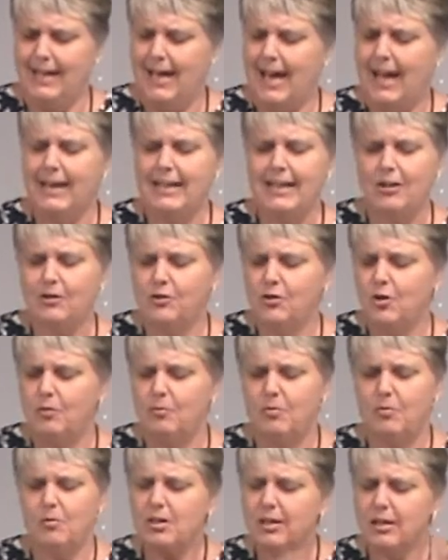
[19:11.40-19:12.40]
I now know
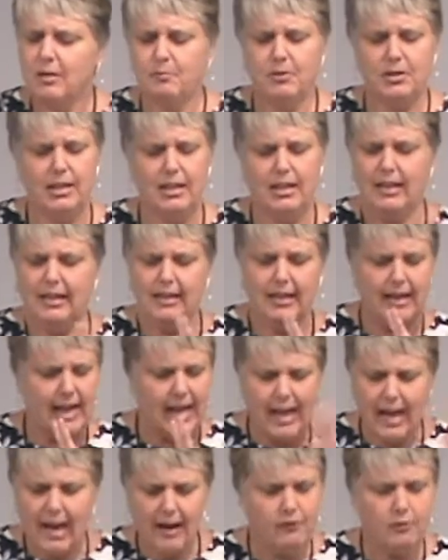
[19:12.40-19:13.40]
more completely than
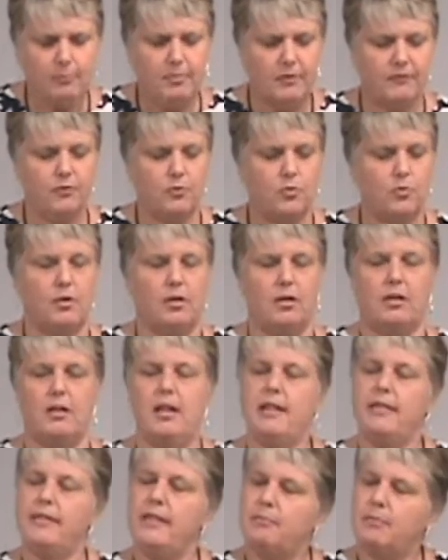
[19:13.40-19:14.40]
ever before
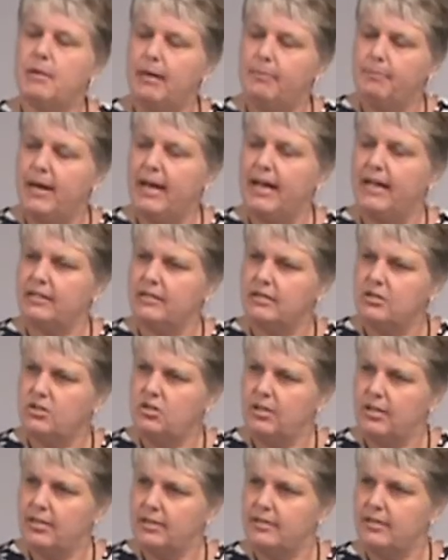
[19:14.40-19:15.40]
that my past
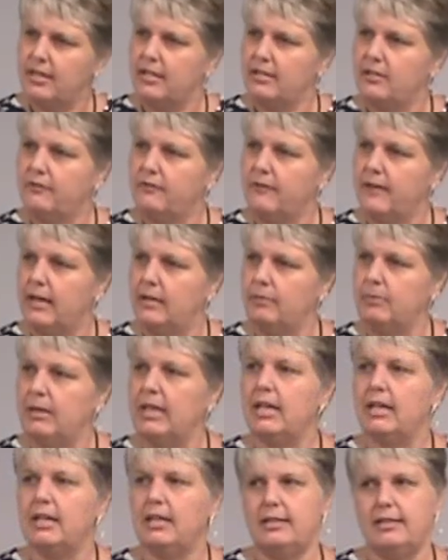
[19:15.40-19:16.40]
does not define
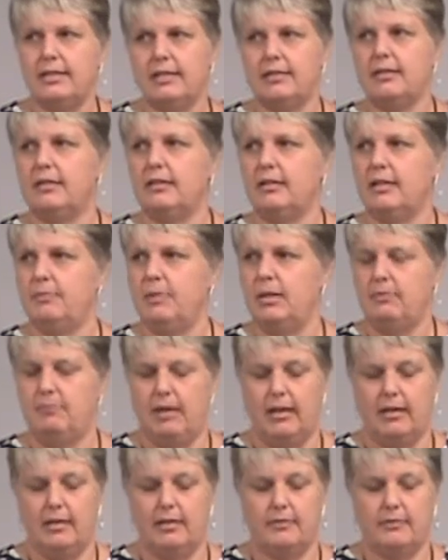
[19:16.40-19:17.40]
me and it doesn't limit
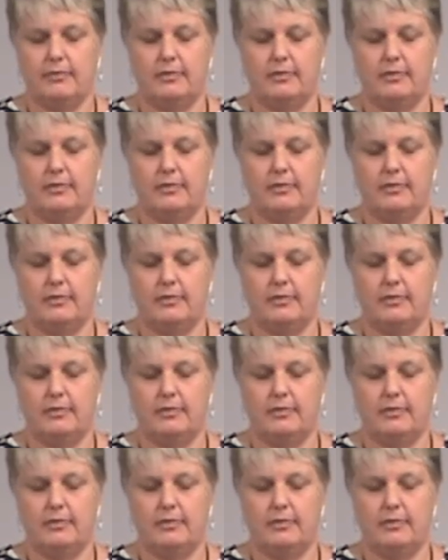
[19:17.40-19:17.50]
me.